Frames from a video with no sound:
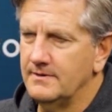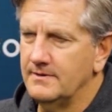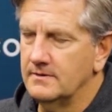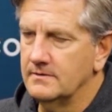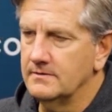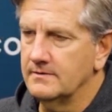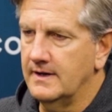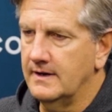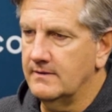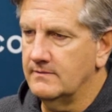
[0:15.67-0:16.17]
You
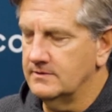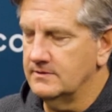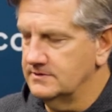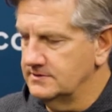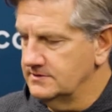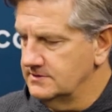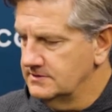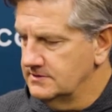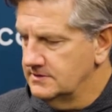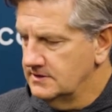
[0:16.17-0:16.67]
know, that
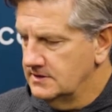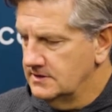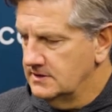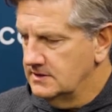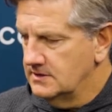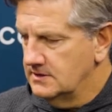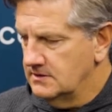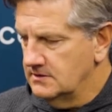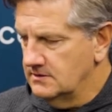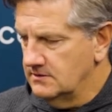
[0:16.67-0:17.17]
was
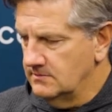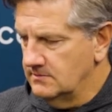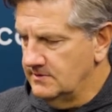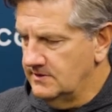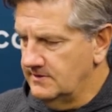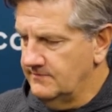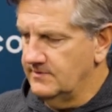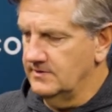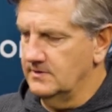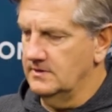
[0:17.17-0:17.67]
a little bit of